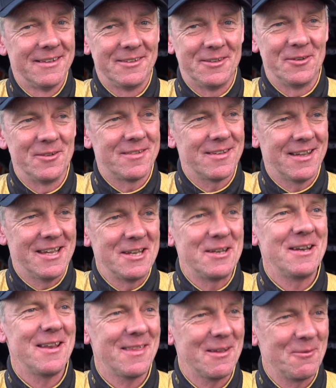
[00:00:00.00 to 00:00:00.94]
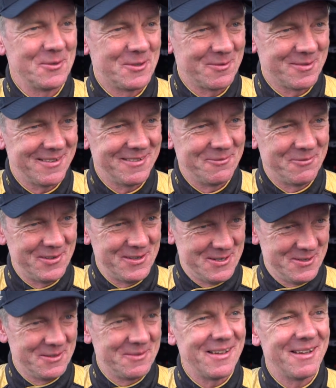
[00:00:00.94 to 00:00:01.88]
didn't hit anything, which was a
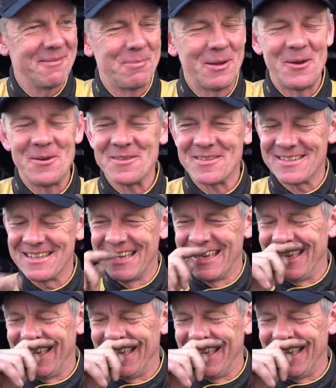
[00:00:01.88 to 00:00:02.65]
very good bonus.